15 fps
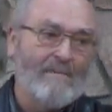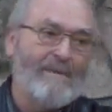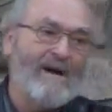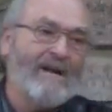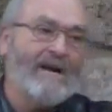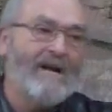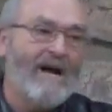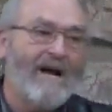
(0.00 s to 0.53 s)

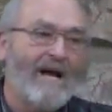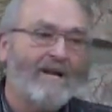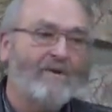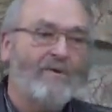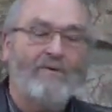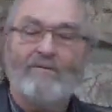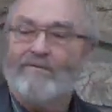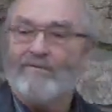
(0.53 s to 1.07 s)
About a
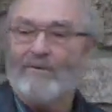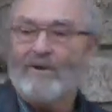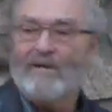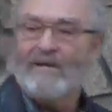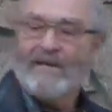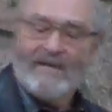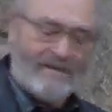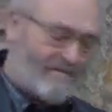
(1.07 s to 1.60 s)
God who
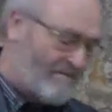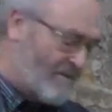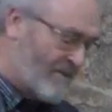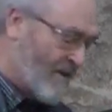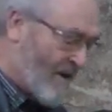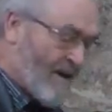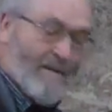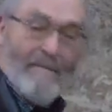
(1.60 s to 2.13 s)

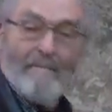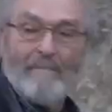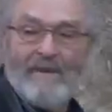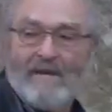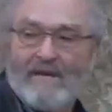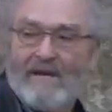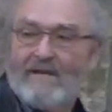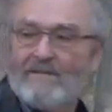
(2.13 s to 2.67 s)
forgives
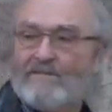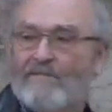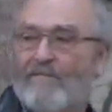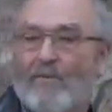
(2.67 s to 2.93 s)
because